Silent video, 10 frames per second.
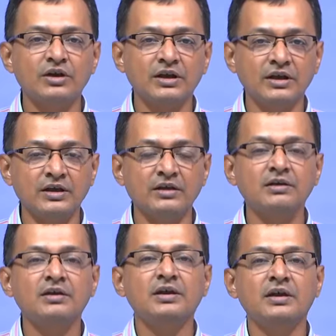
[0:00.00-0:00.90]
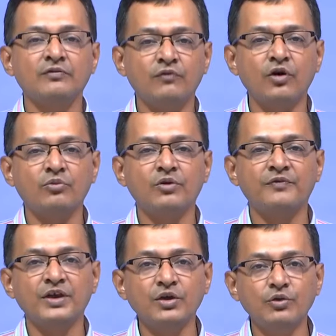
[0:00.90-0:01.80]
a form of
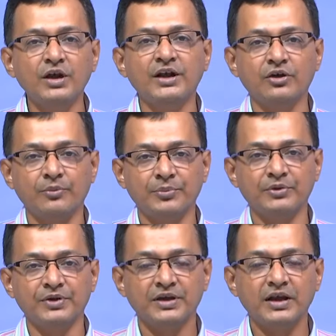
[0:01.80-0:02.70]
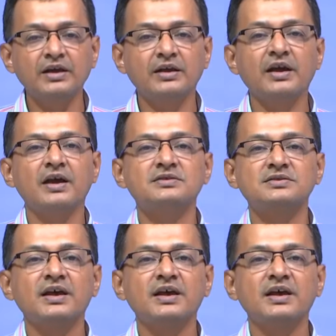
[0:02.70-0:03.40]
a utility computing, like as